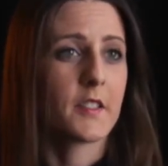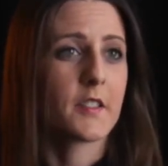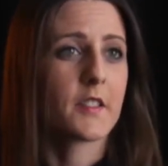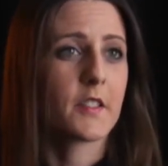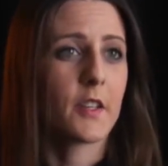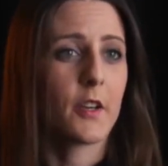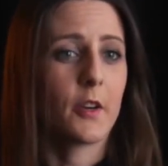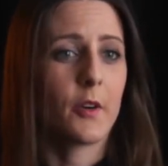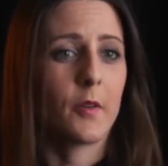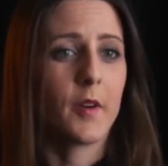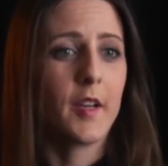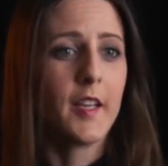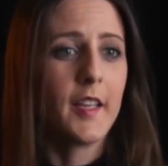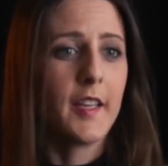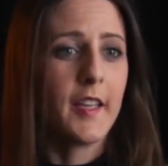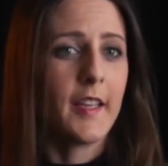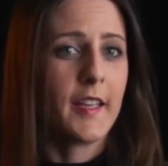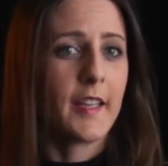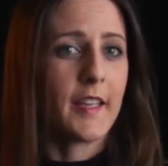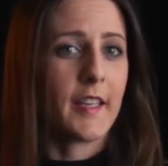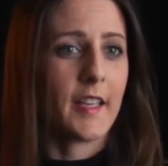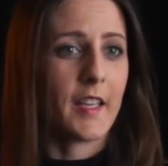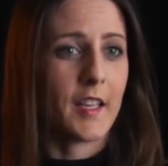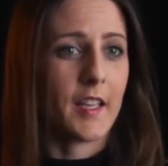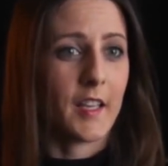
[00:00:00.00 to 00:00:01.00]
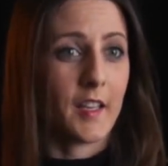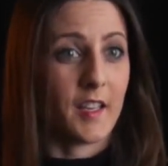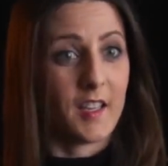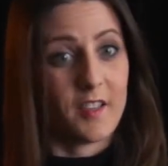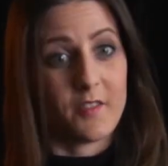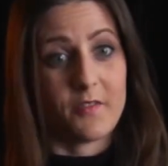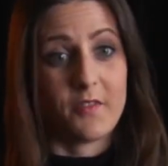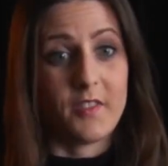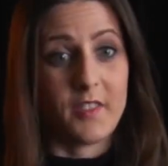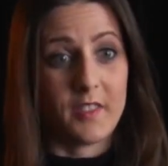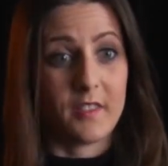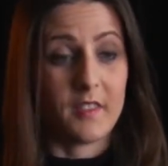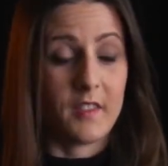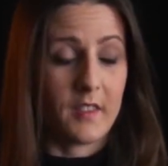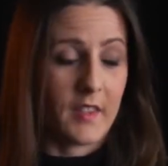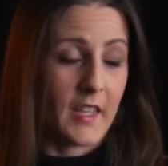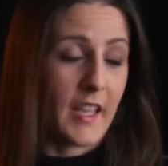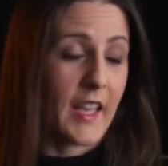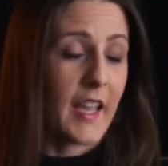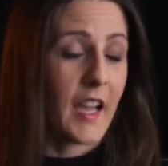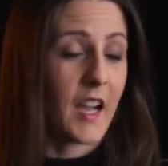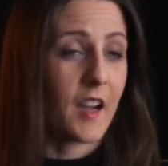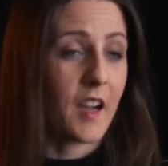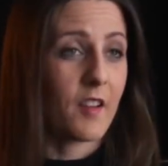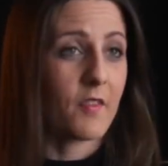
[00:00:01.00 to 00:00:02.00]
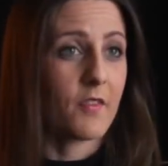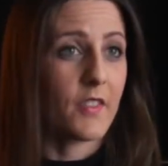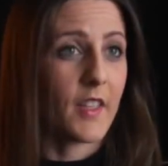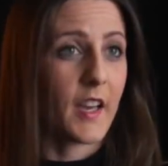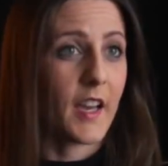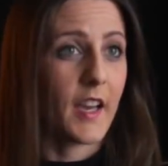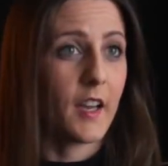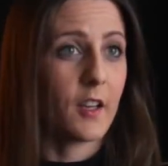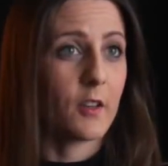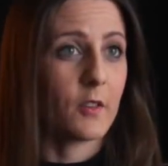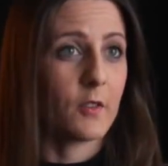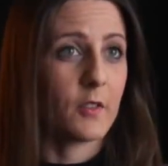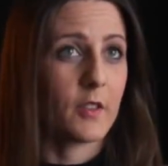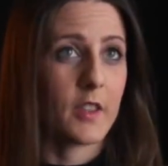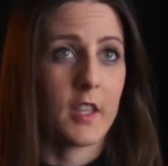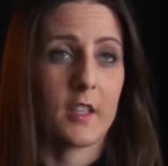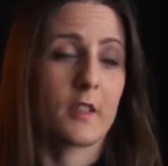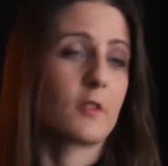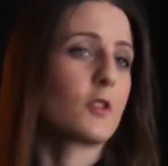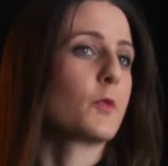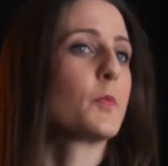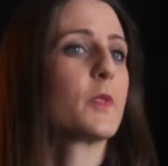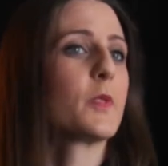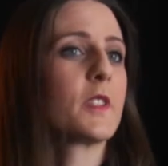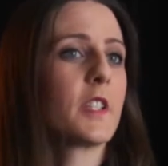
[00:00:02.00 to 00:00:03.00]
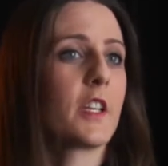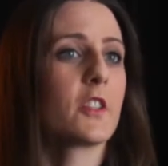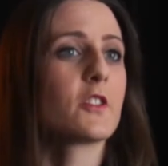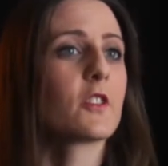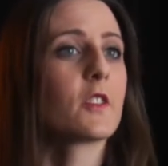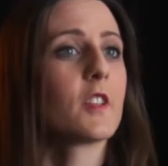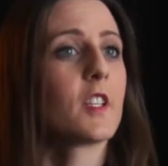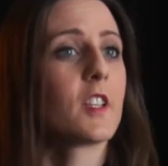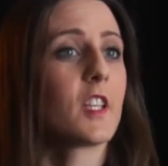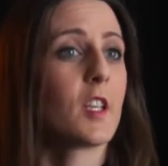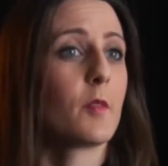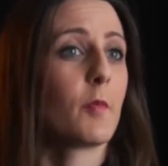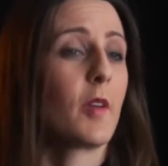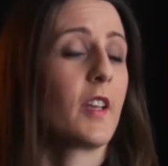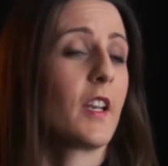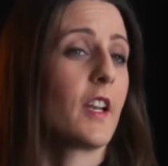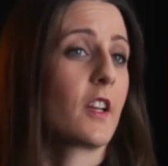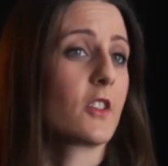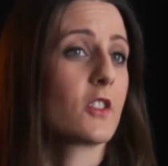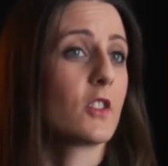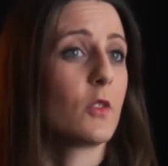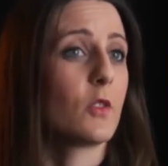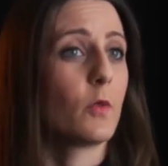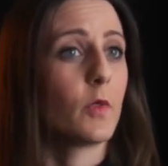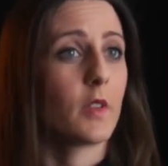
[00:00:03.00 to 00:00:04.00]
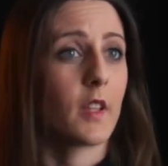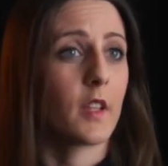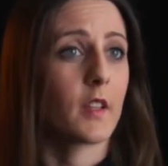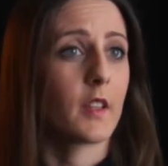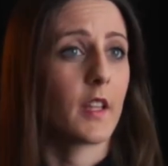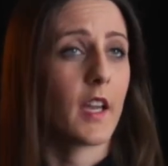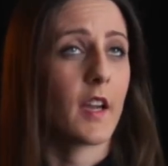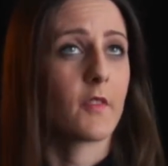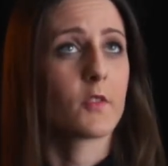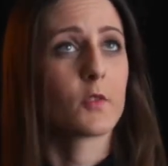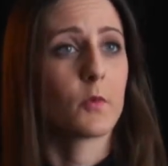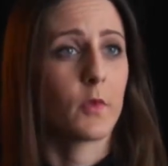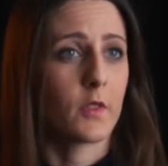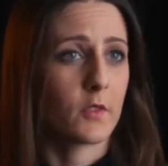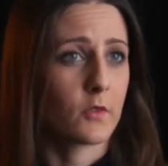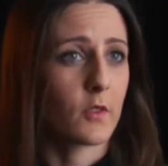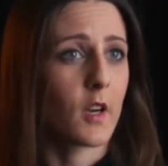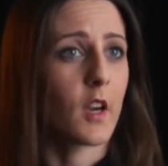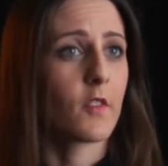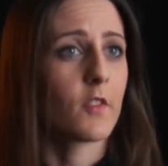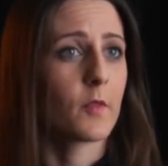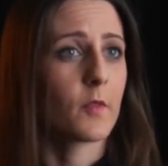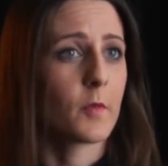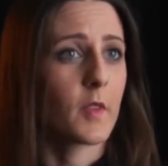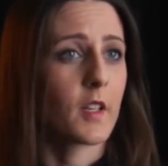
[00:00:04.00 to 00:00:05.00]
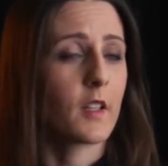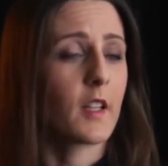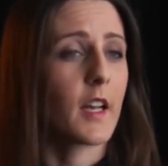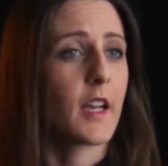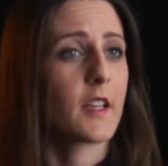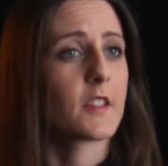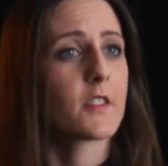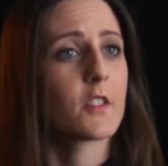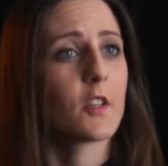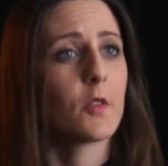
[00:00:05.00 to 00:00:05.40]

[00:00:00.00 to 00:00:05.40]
So if they have that, there's a potential that they might actually have to withdraw from the class.